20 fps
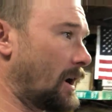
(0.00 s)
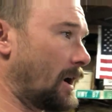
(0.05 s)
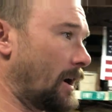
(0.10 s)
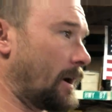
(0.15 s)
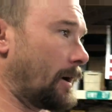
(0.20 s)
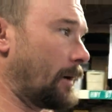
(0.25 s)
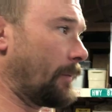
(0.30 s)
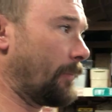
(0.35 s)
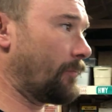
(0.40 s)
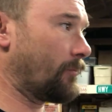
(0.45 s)

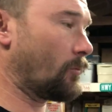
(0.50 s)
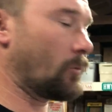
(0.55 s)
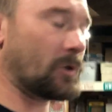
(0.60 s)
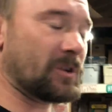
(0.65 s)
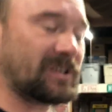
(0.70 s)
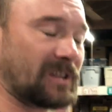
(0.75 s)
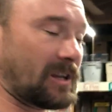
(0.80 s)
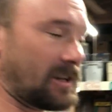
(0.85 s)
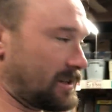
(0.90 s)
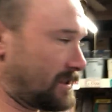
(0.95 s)

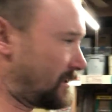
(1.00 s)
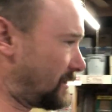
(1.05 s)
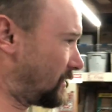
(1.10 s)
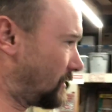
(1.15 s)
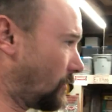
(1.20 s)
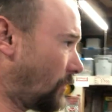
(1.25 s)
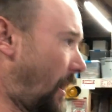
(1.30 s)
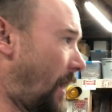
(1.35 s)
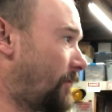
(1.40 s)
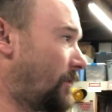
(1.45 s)
Once again,
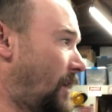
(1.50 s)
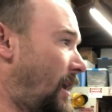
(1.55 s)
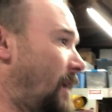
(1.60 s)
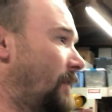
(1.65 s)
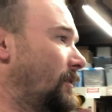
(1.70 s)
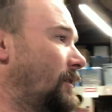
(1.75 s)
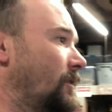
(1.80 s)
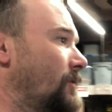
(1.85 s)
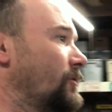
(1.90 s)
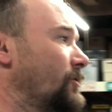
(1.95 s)
still haven't
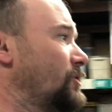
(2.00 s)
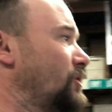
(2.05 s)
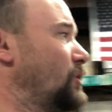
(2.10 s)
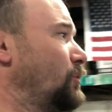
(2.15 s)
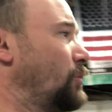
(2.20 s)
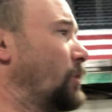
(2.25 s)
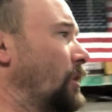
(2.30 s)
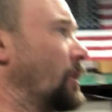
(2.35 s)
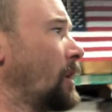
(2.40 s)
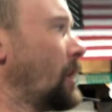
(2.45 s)
had the
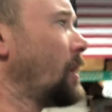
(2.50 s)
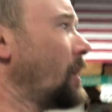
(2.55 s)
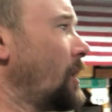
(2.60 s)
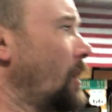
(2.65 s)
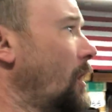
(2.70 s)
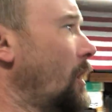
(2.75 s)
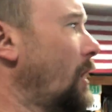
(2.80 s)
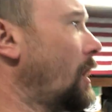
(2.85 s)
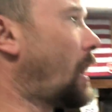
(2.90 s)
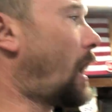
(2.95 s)
energy, but
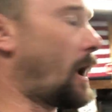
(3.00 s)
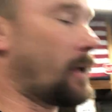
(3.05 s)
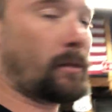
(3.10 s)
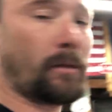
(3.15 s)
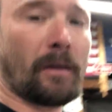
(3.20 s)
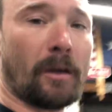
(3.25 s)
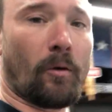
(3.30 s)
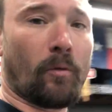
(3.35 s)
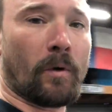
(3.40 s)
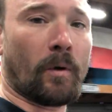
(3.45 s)
I
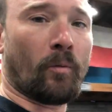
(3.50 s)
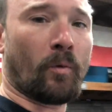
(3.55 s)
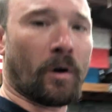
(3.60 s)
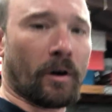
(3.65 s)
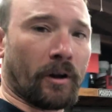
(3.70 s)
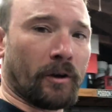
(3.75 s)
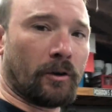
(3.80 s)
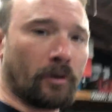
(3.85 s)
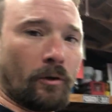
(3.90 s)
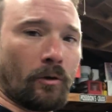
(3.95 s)
think what I'm wanting to